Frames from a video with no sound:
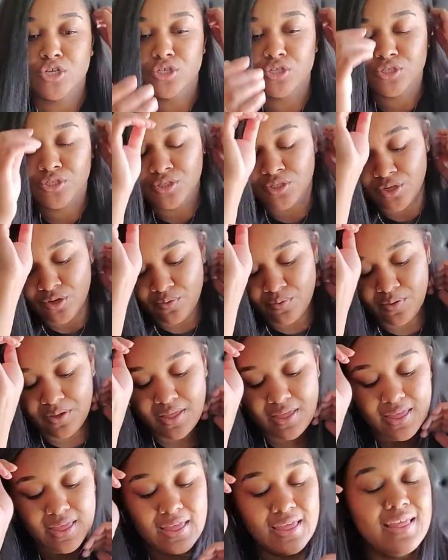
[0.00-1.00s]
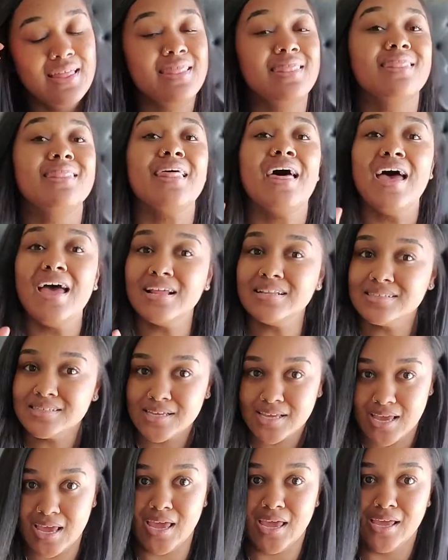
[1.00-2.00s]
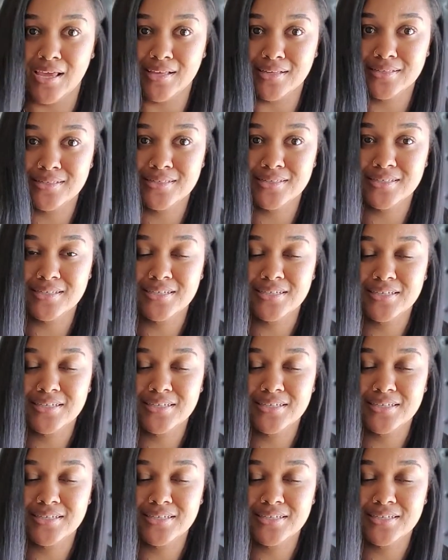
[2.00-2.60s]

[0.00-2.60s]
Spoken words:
So in that case,